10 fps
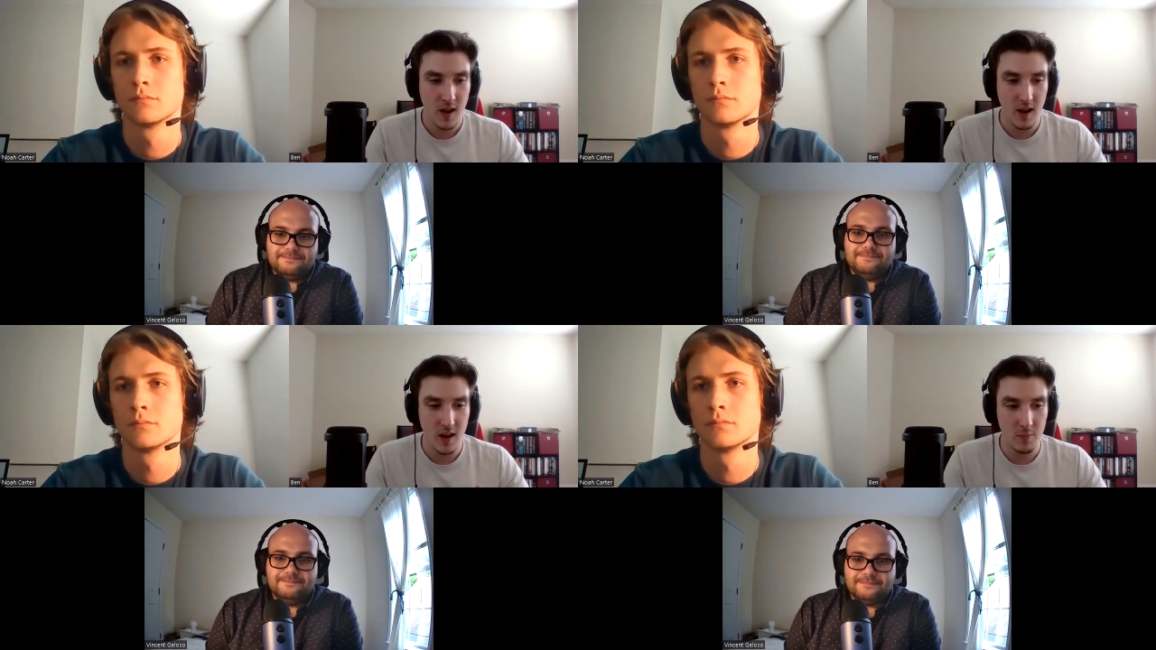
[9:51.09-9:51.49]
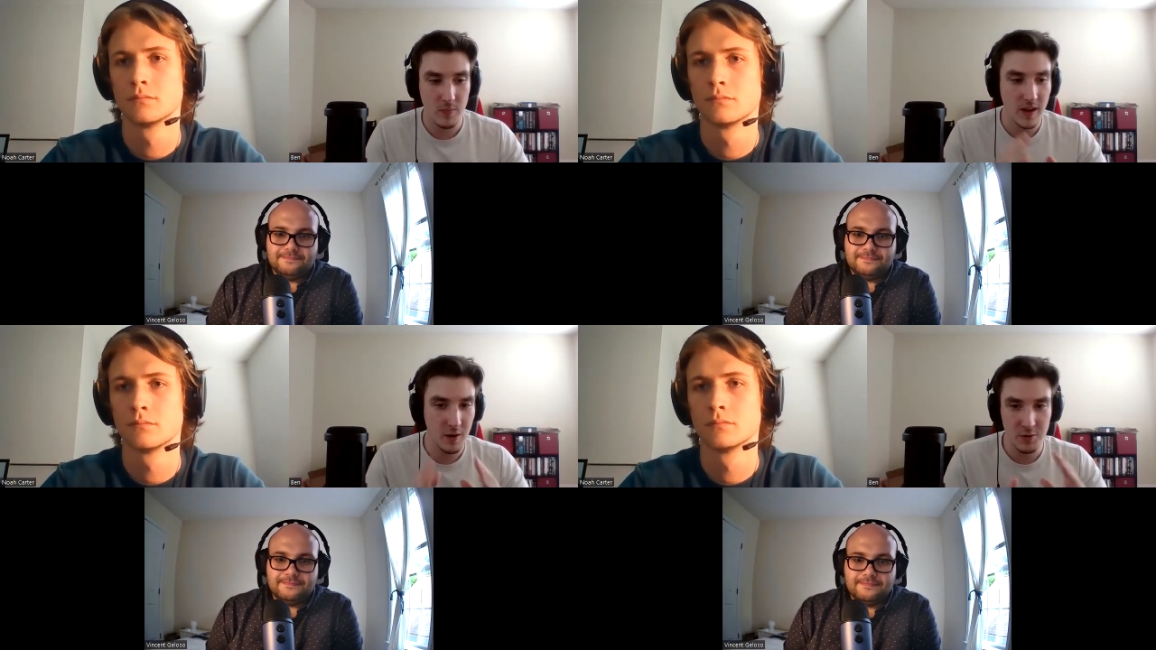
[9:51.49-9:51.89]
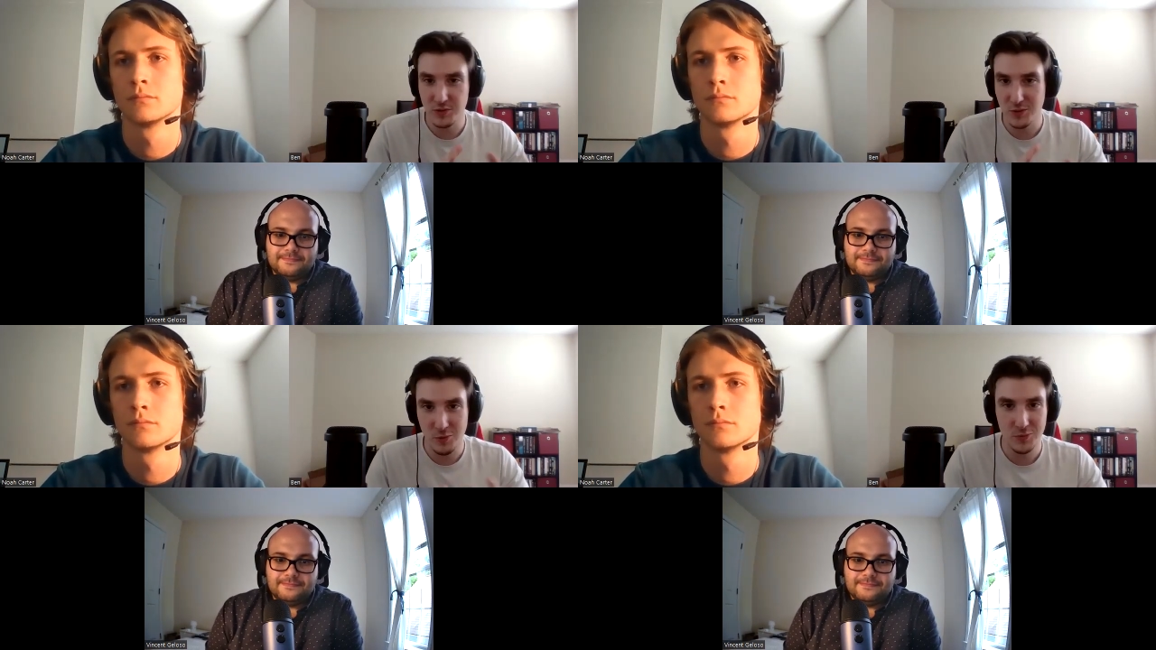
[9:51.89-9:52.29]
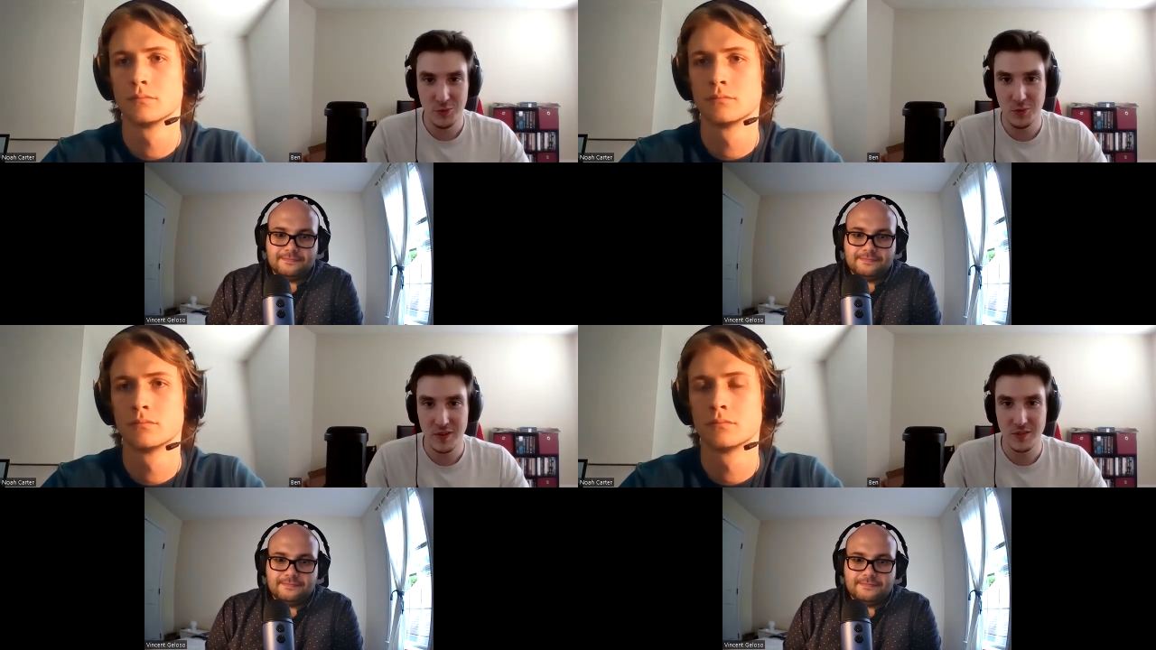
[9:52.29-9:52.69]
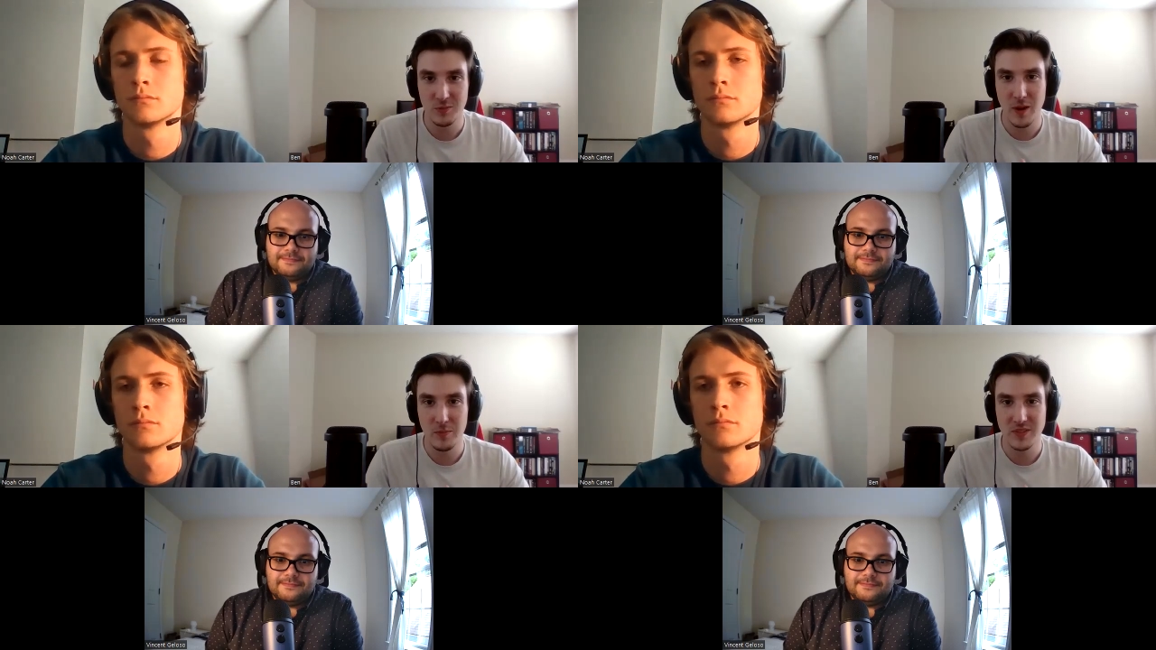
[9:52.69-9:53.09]
Speaker 1: Um, but I was going through his
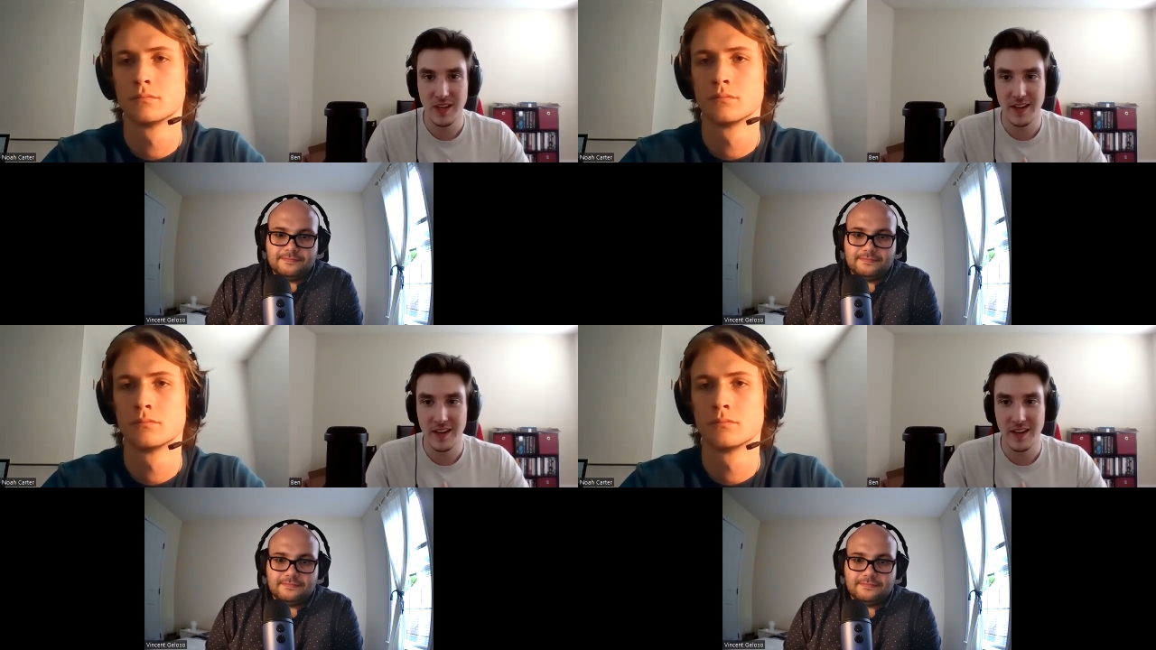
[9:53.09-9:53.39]
website